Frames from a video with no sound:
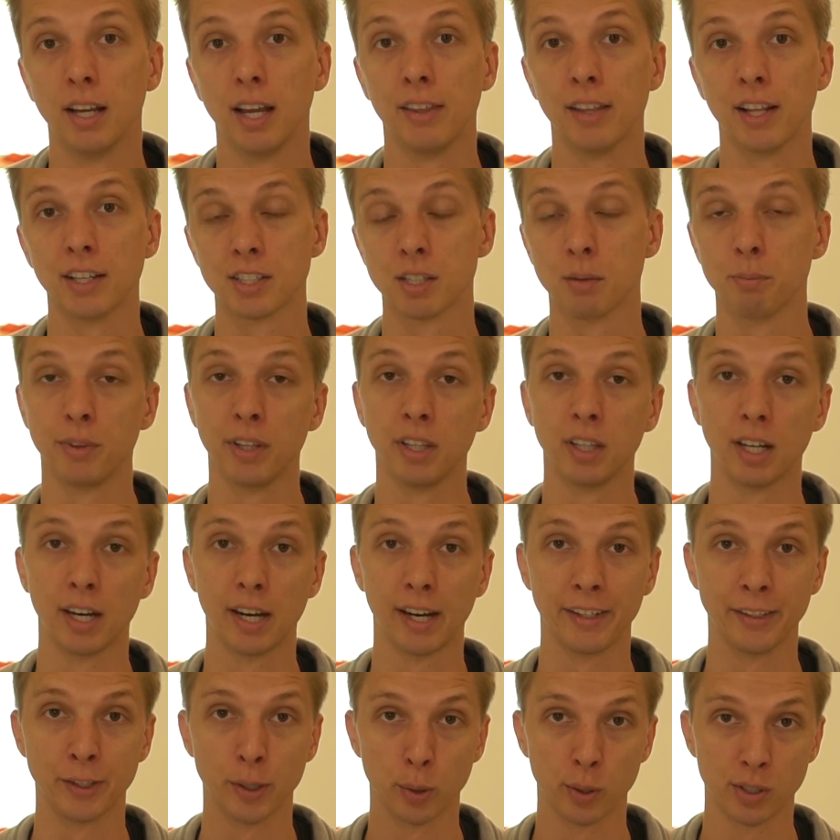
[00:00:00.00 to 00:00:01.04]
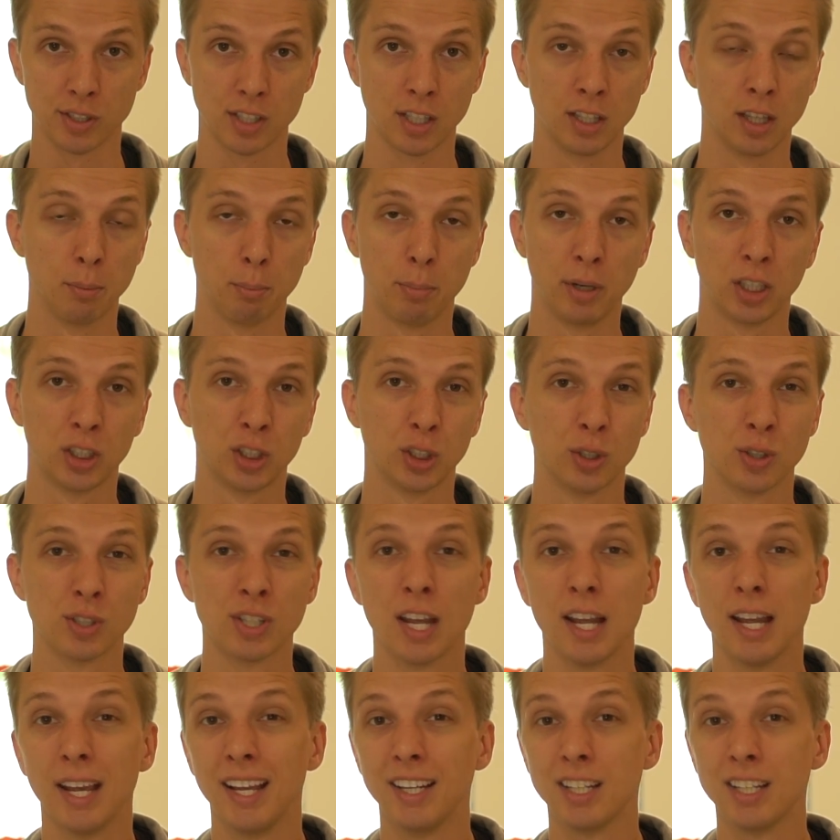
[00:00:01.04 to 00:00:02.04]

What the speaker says: and that's something that I noticed in the pictures.